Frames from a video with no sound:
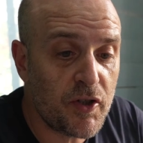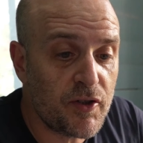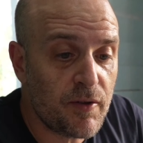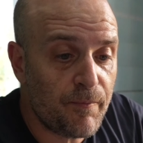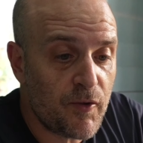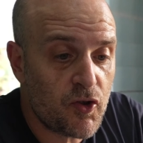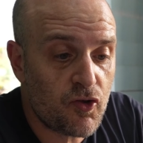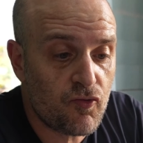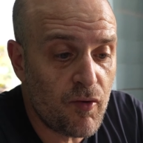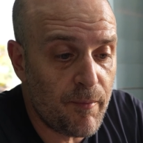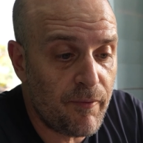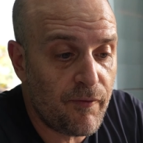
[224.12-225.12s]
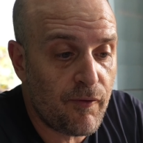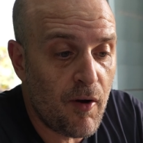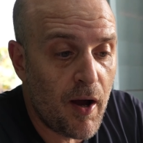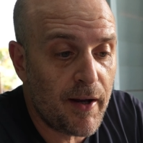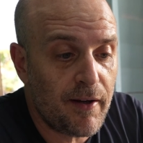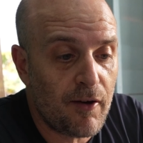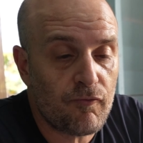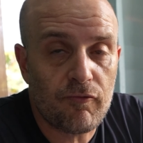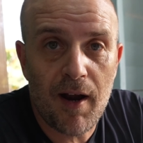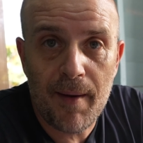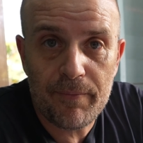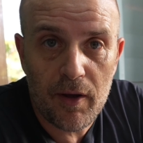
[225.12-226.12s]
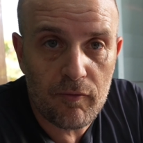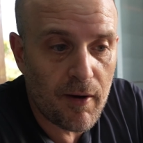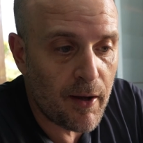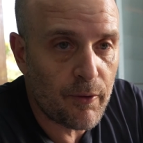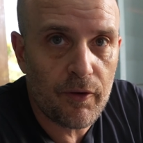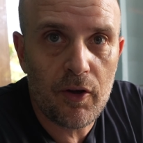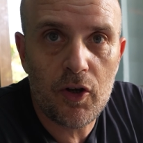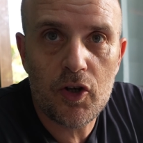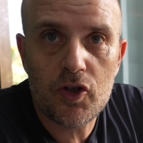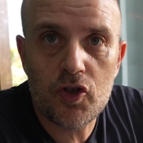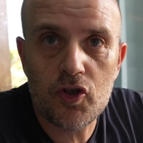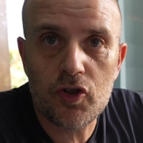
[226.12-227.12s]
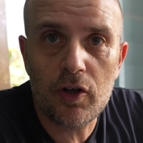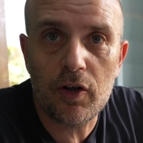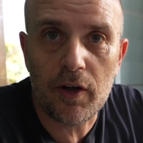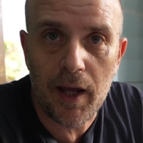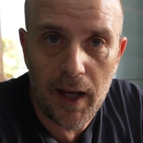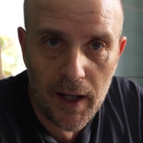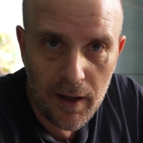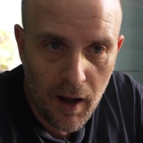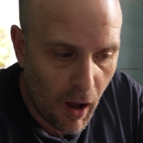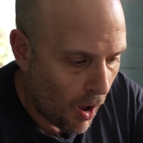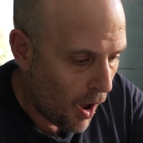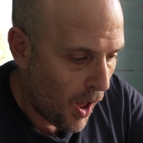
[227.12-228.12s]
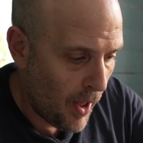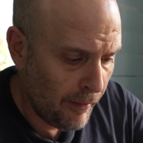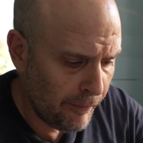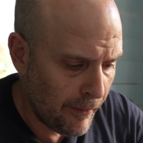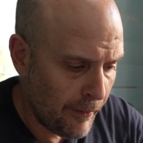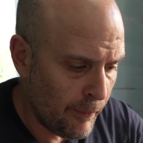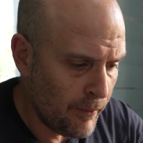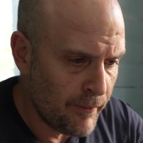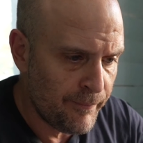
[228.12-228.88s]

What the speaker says: is shrimp fried and wrapped around sugarcane. Hello.